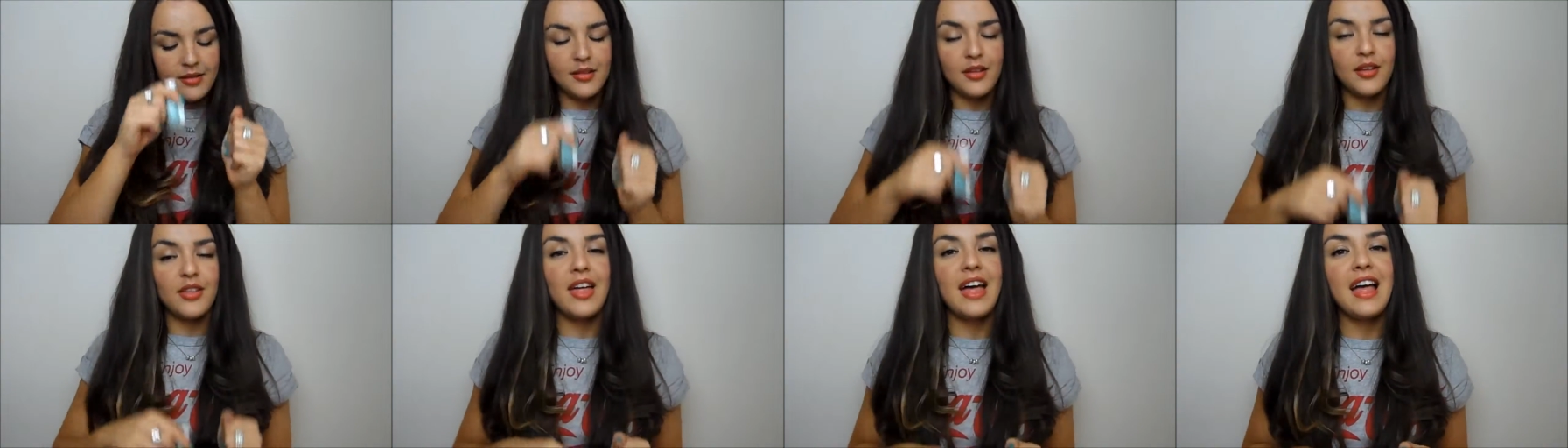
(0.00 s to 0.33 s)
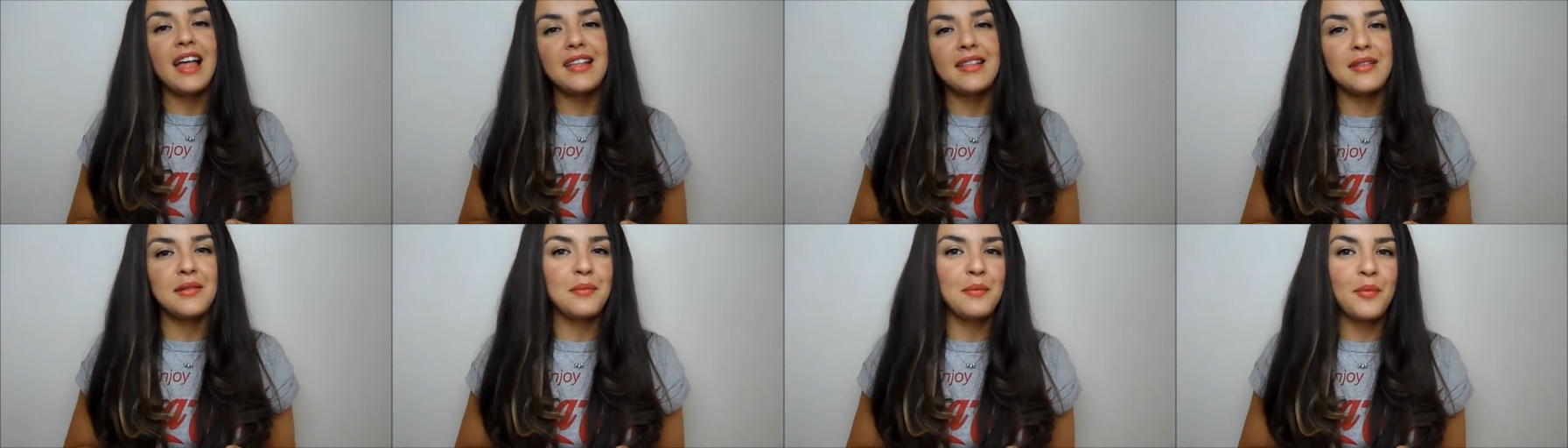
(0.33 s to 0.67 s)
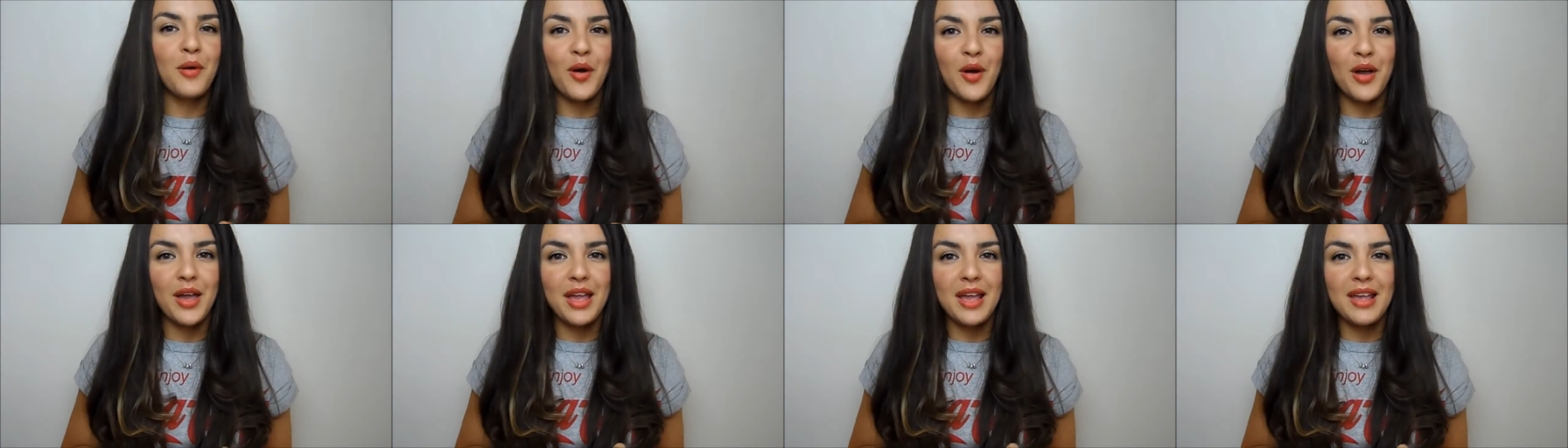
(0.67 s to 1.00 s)
So that's
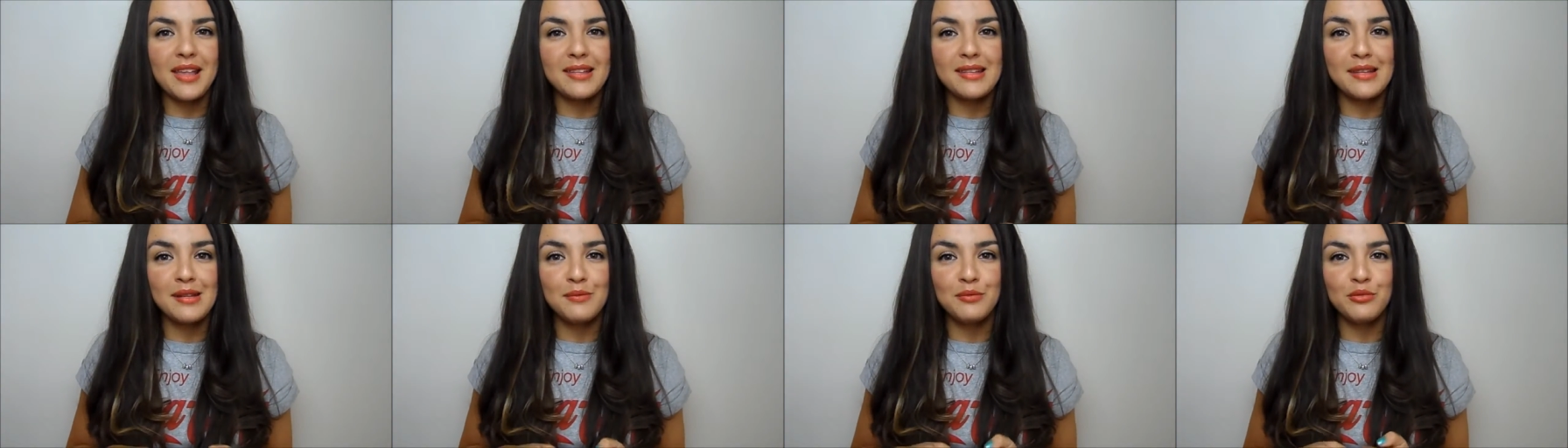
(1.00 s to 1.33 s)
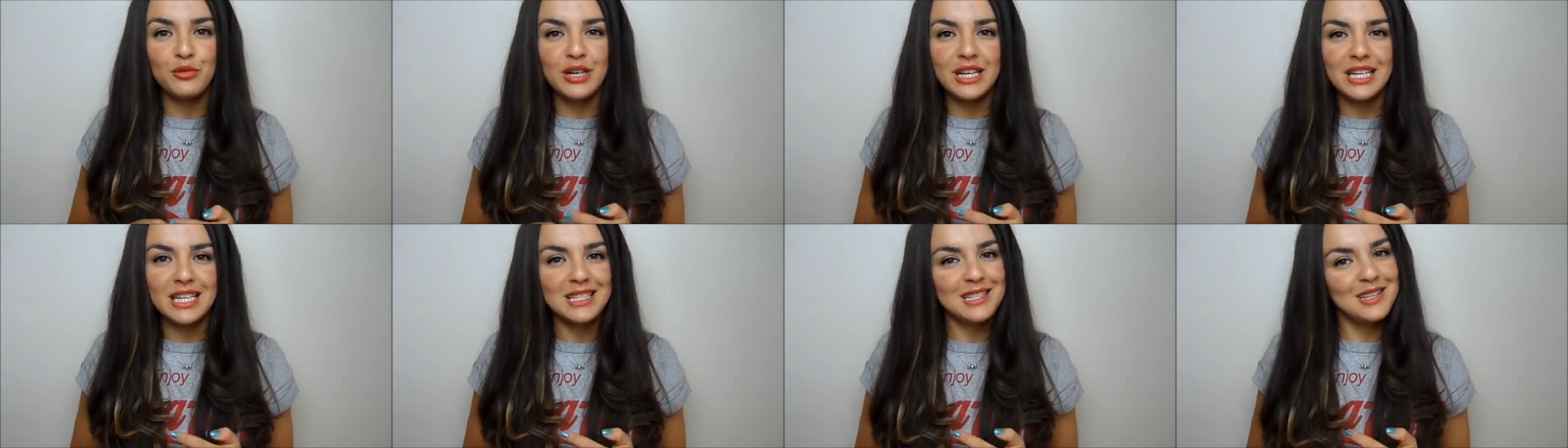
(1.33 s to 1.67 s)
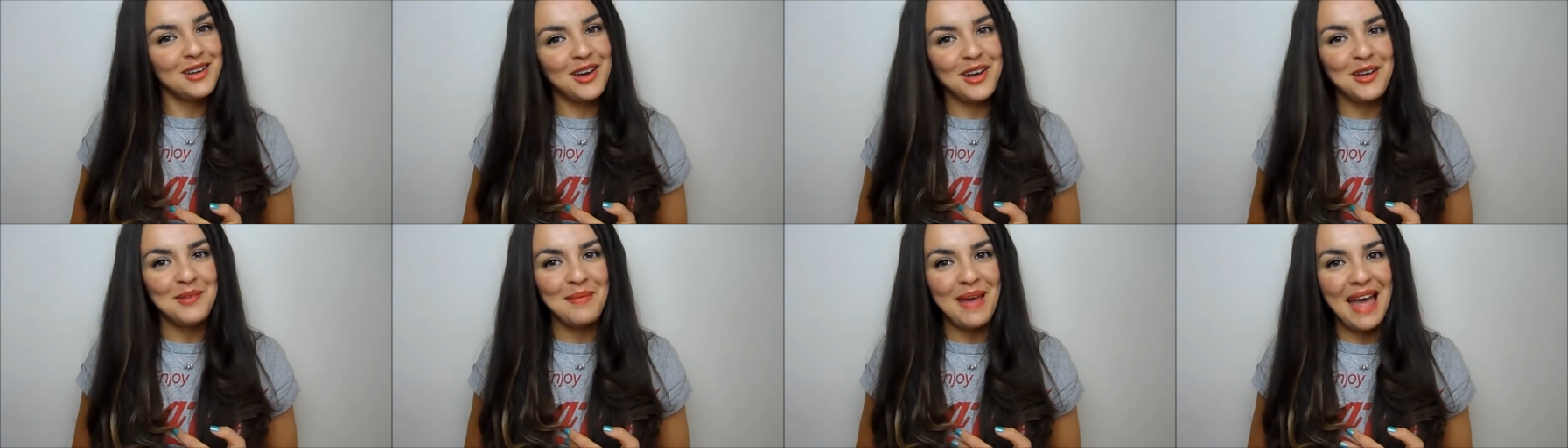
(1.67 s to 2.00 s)
my
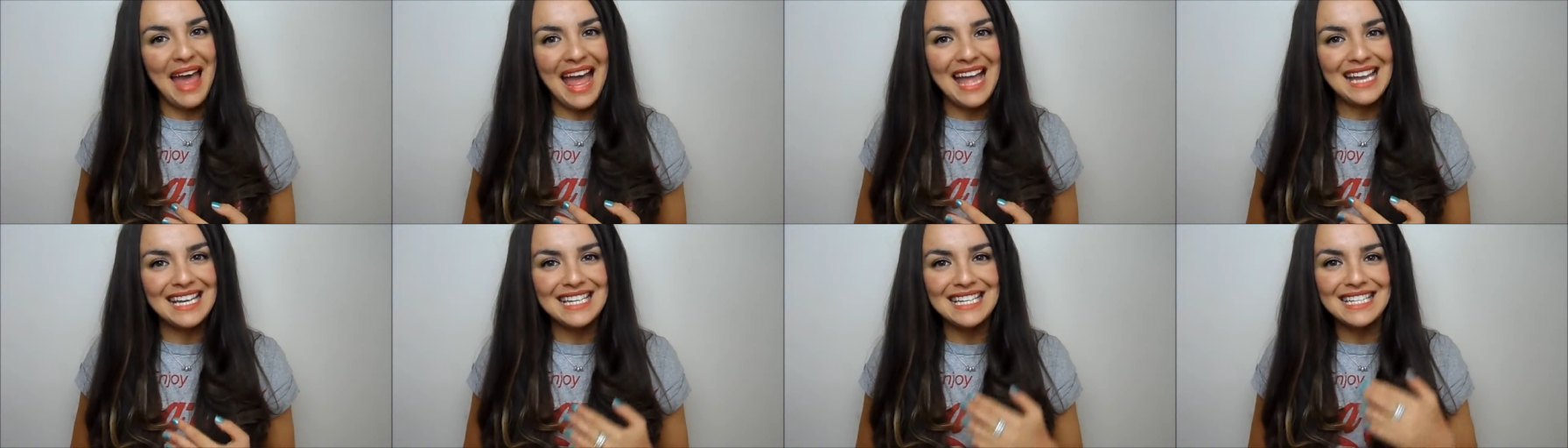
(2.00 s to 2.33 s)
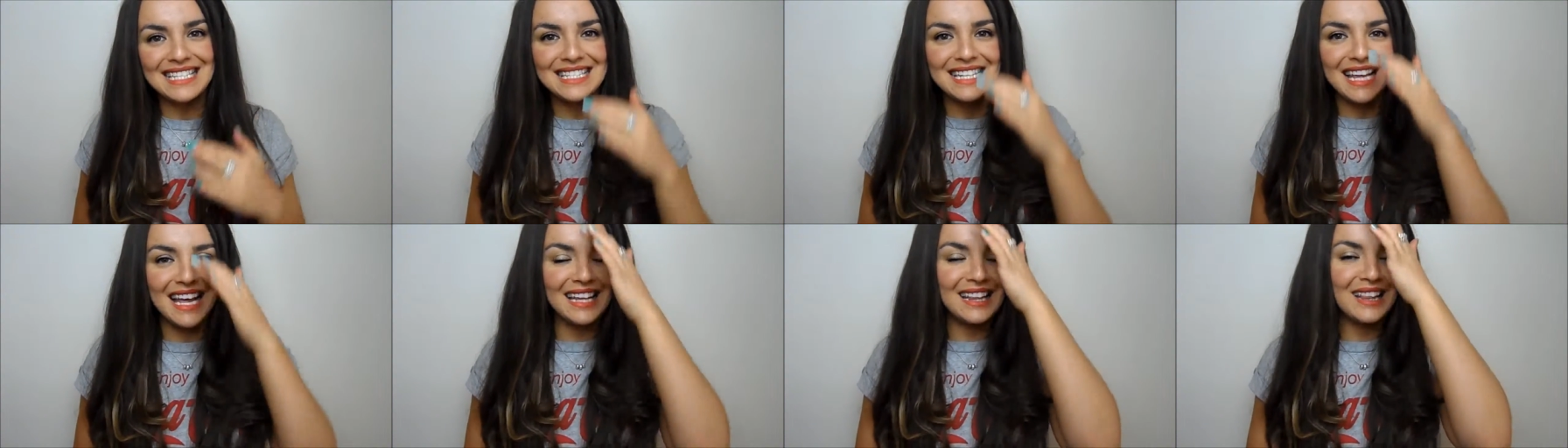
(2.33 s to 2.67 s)
springtime edit.